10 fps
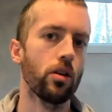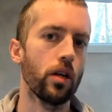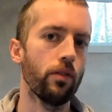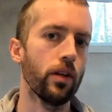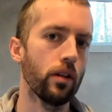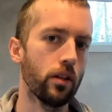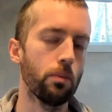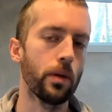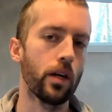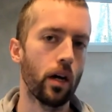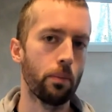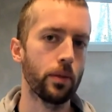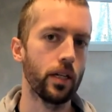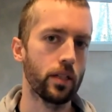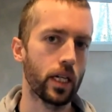giving a little bit of
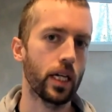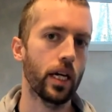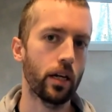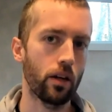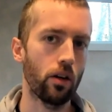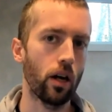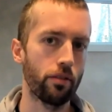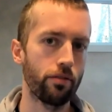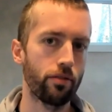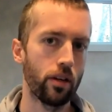update to kick off